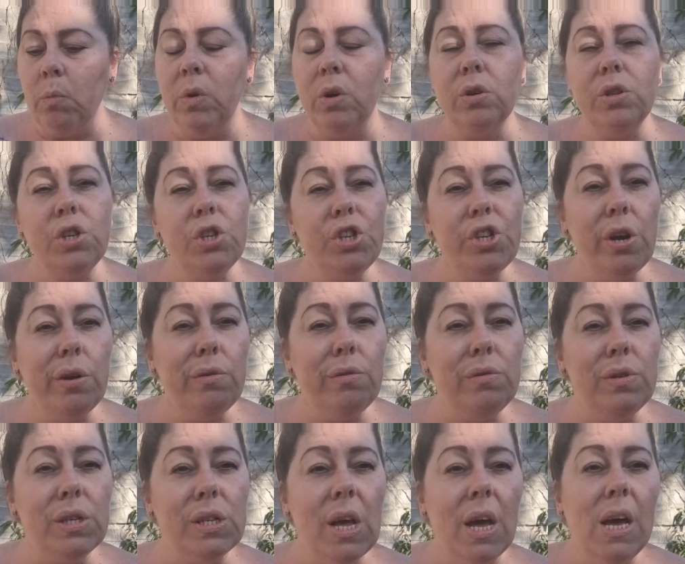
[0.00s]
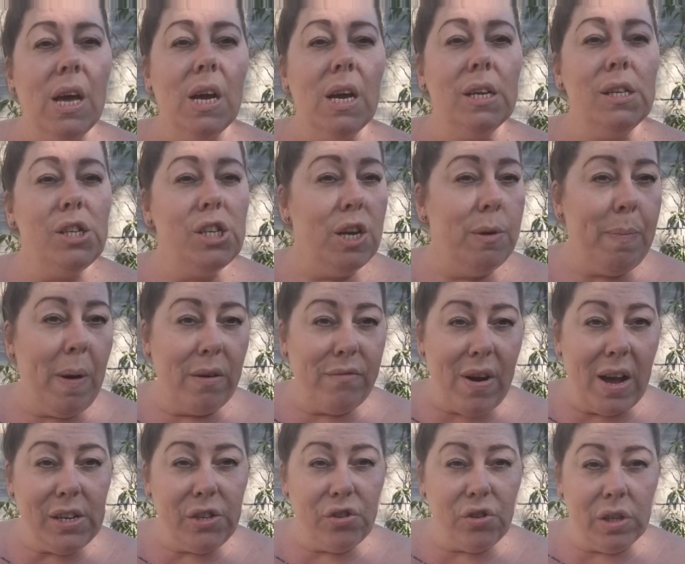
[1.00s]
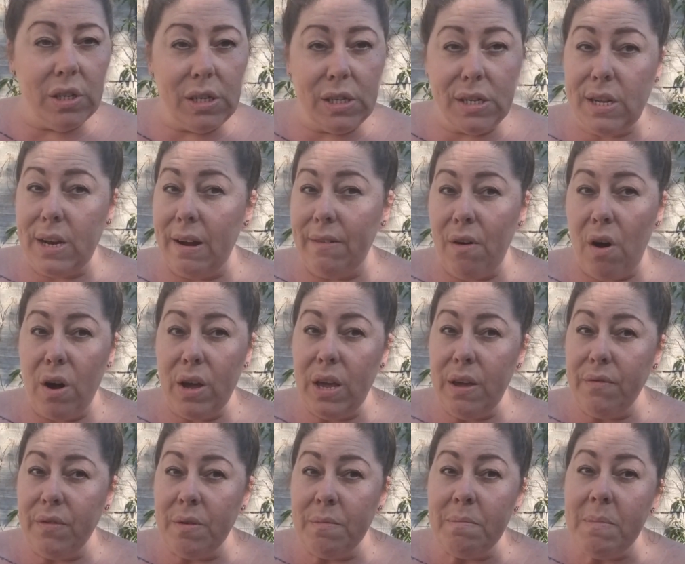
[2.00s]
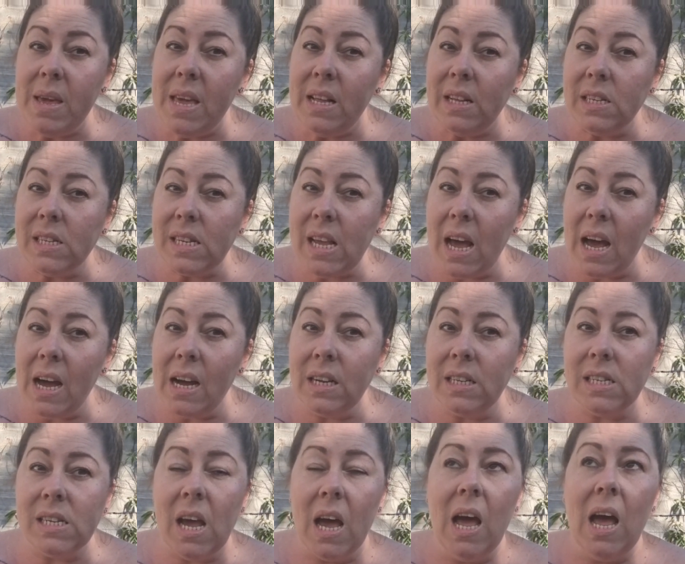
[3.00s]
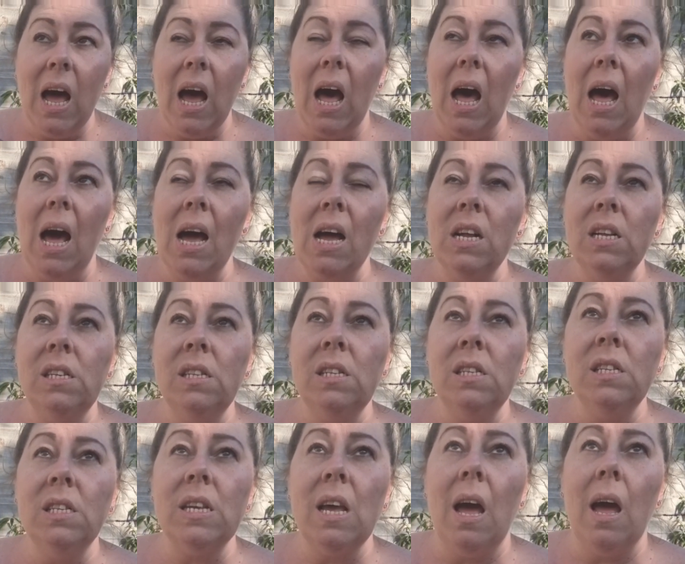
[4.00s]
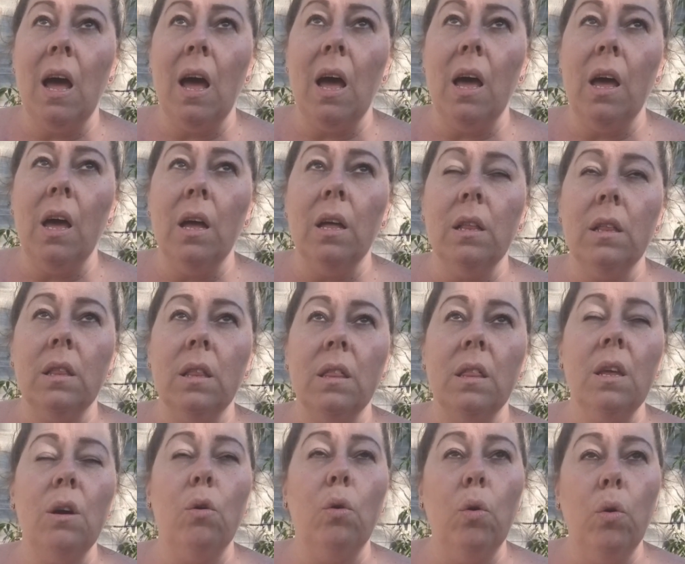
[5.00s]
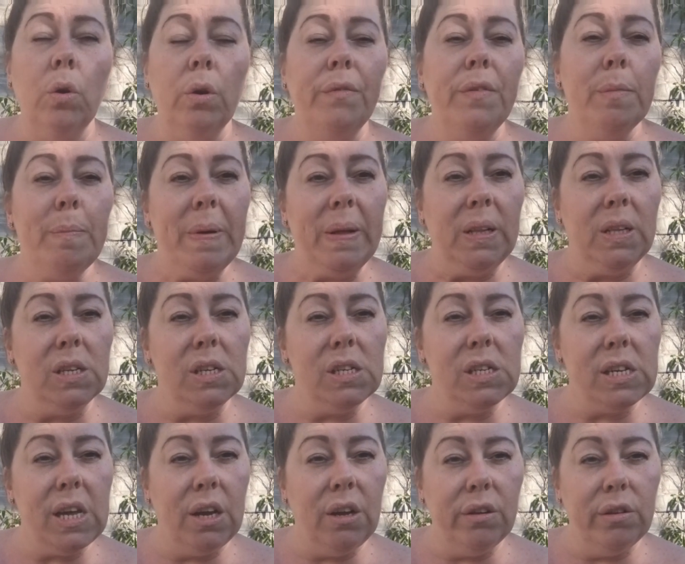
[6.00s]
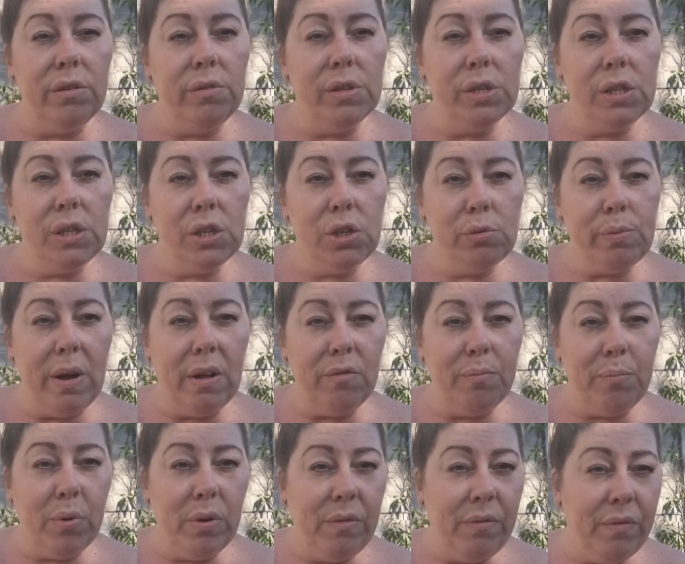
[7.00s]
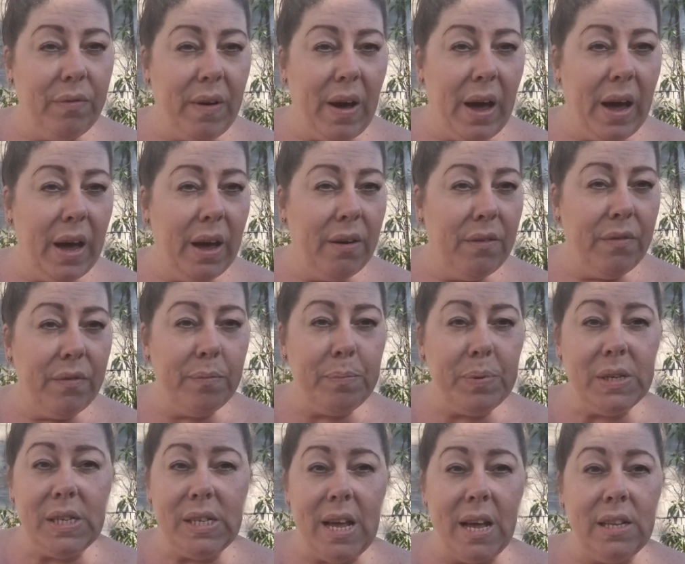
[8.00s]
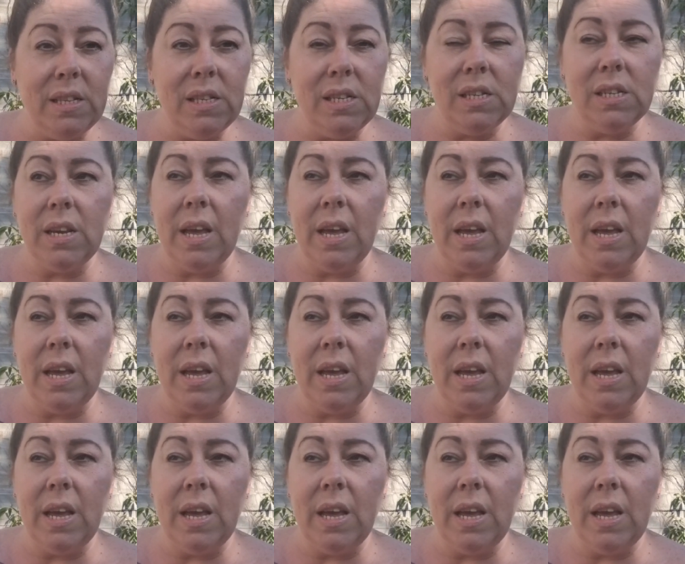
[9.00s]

We could have chose cheaper restaurants to have our evening meals at, and all of the bills included the 12.5%